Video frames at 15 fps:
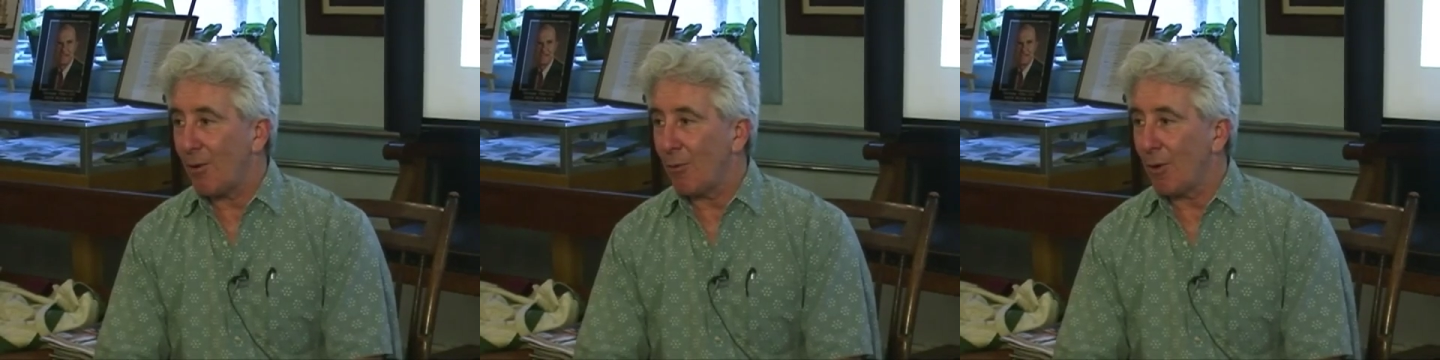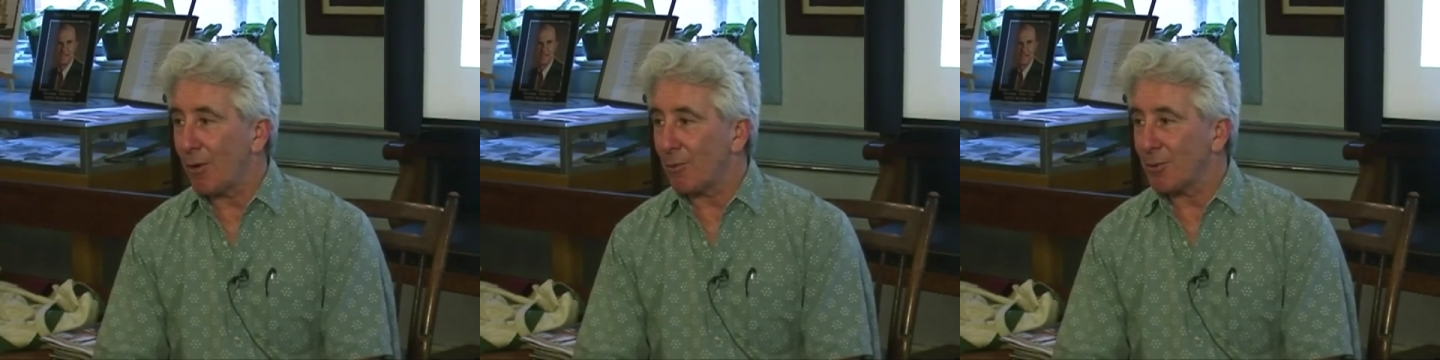
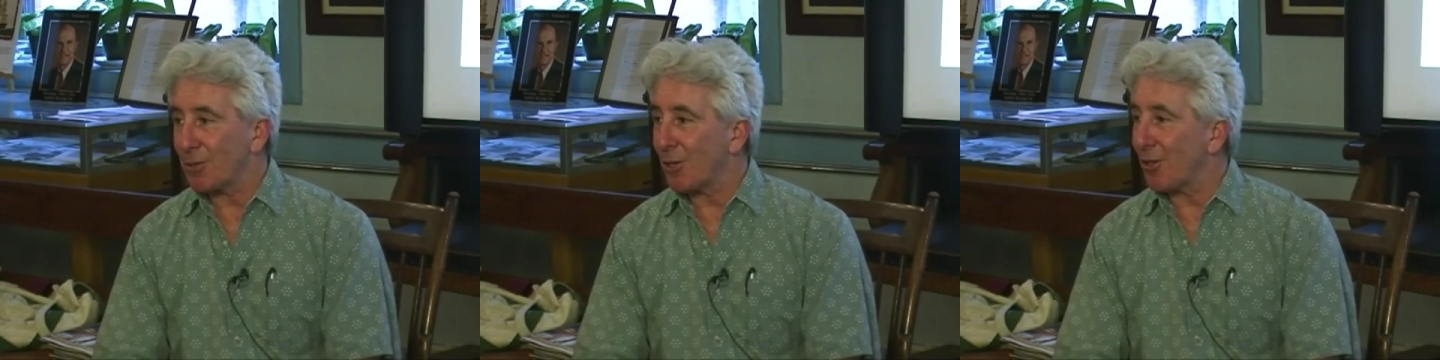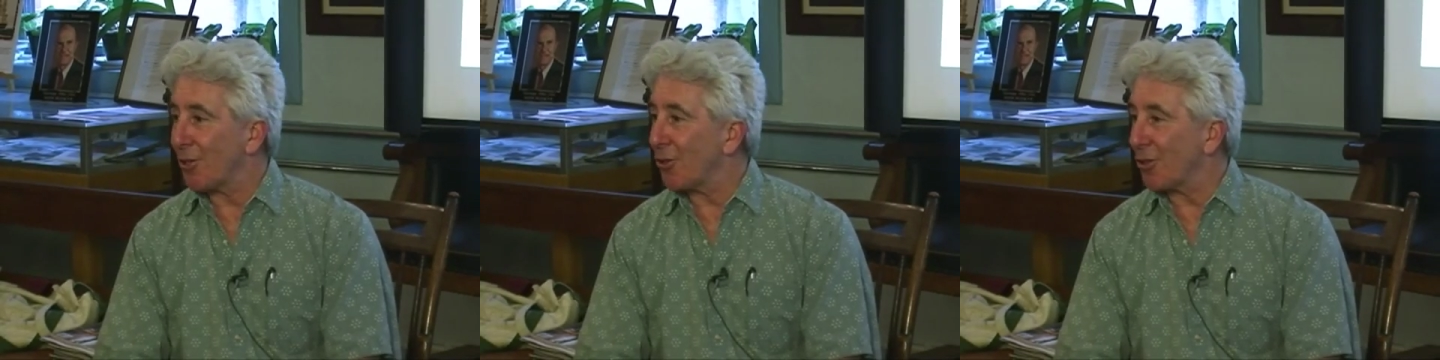what it was
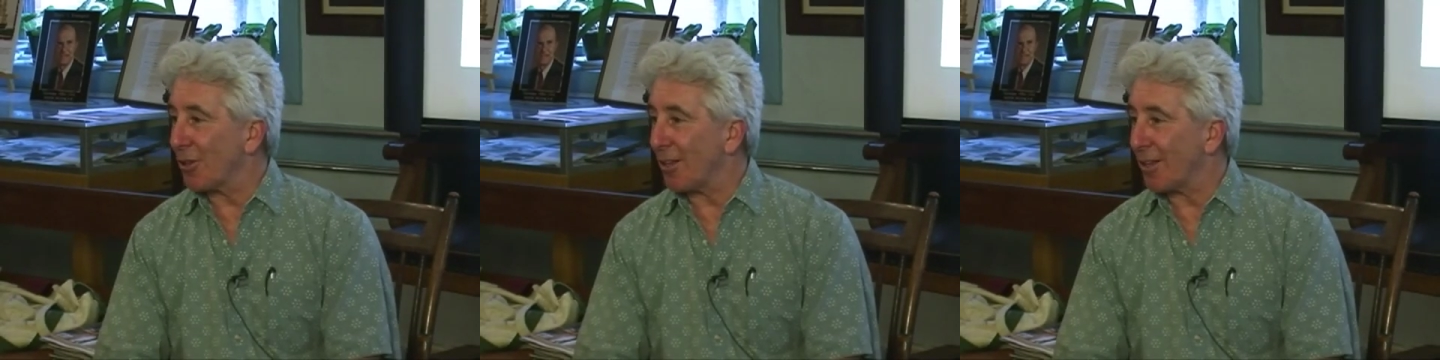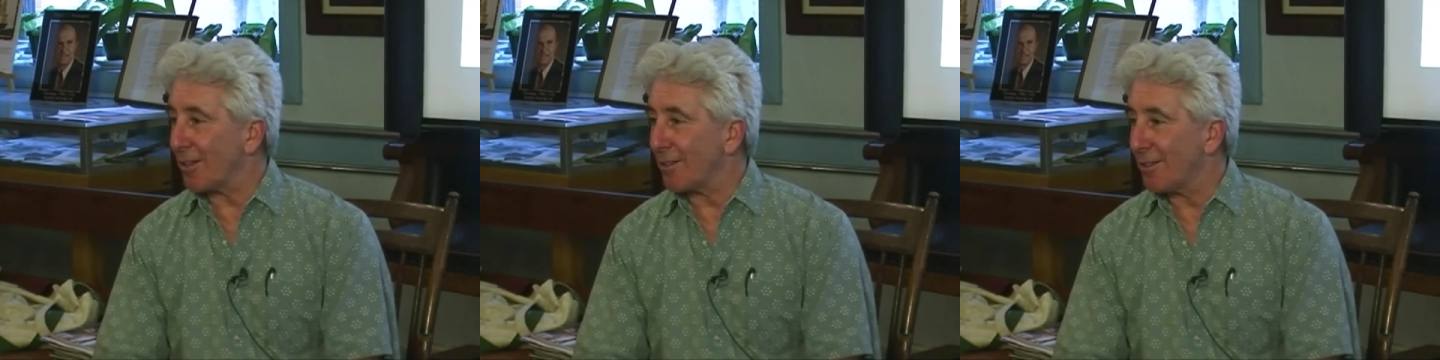going to look
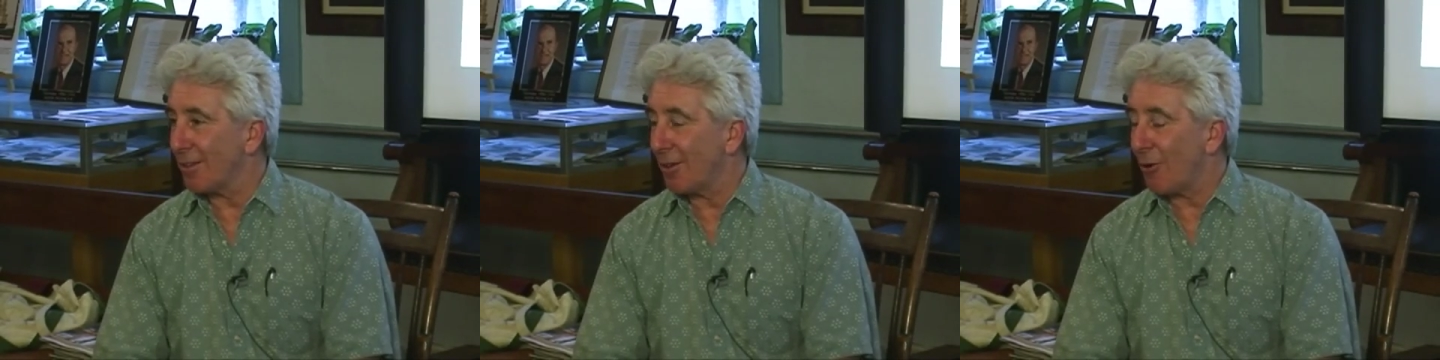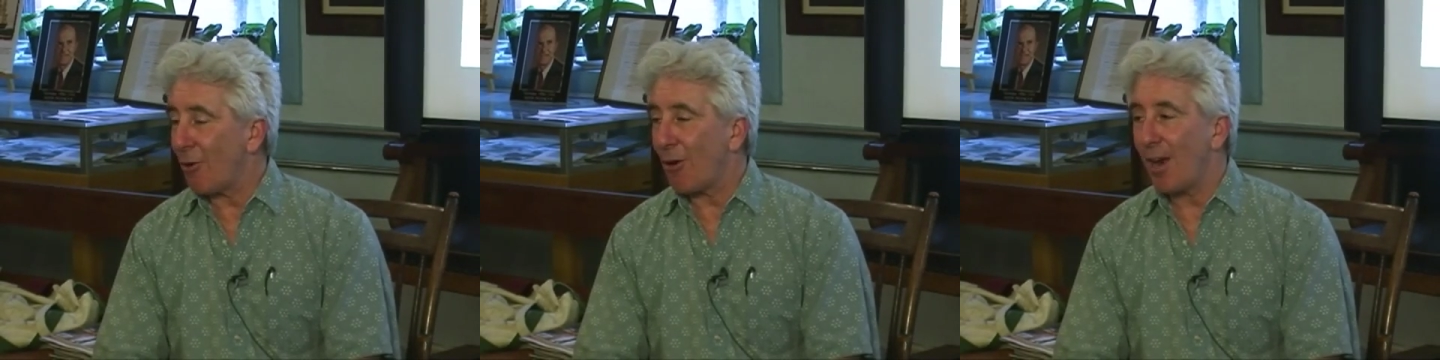like
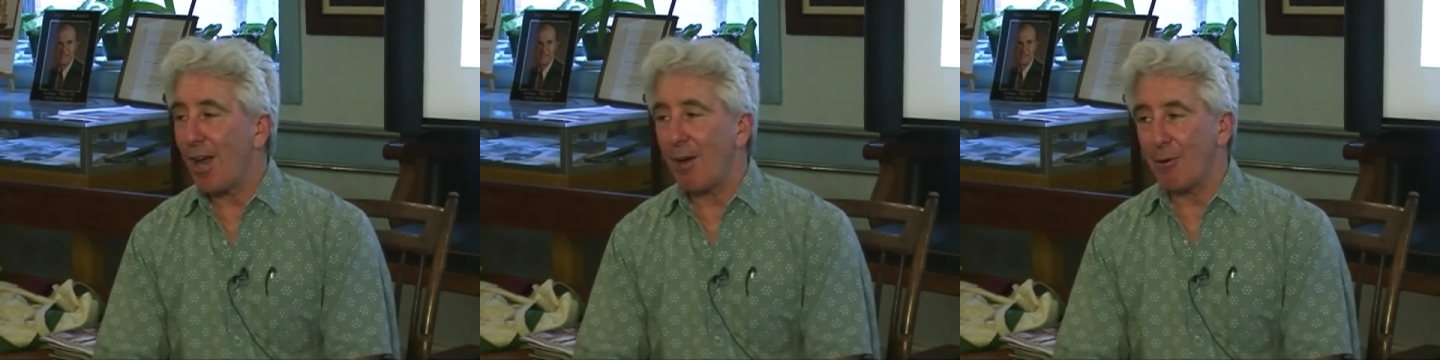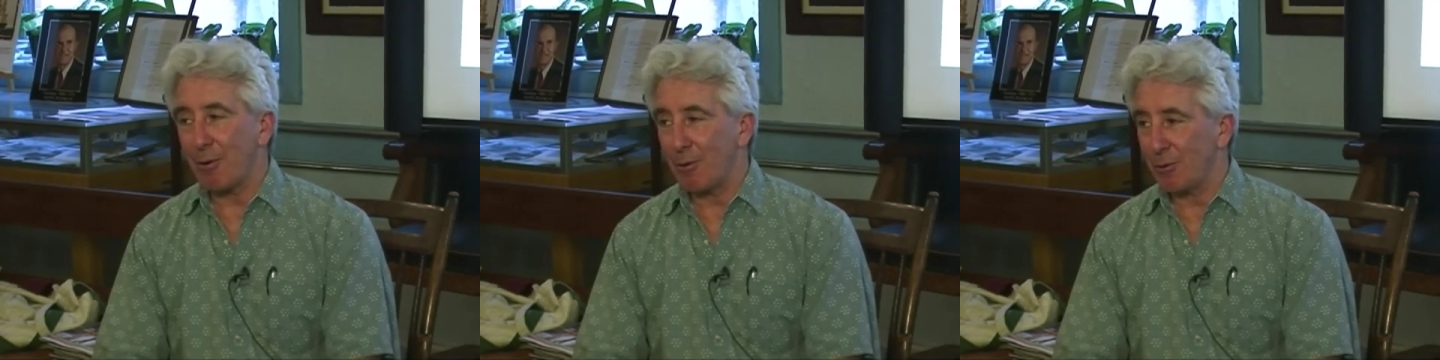or
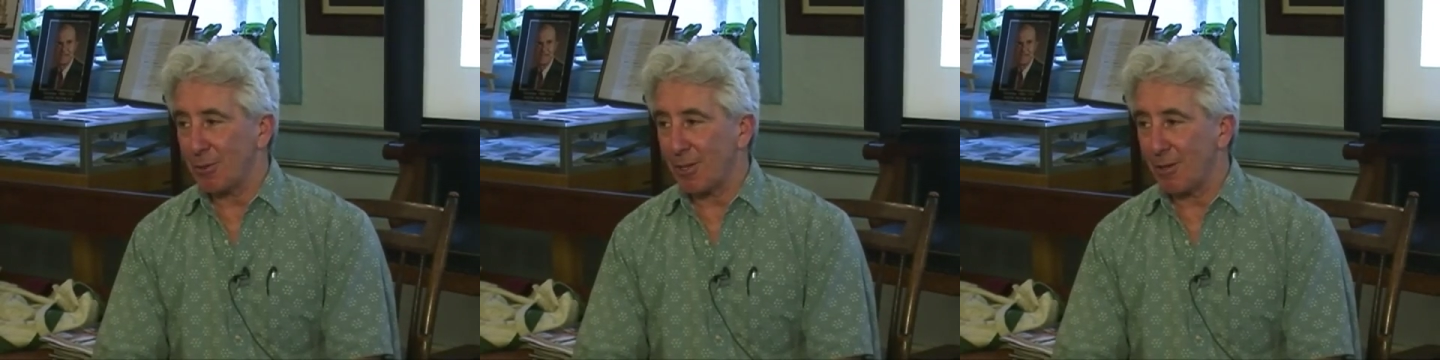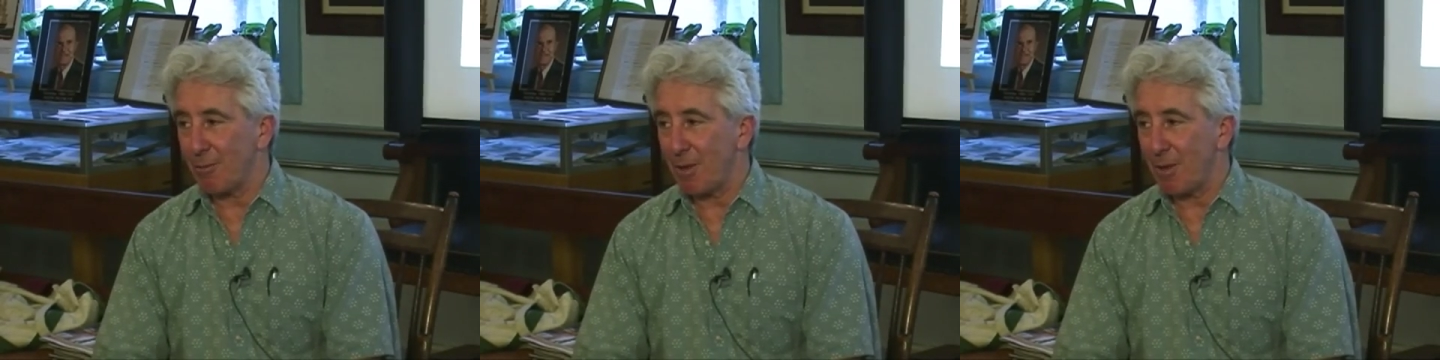how he was going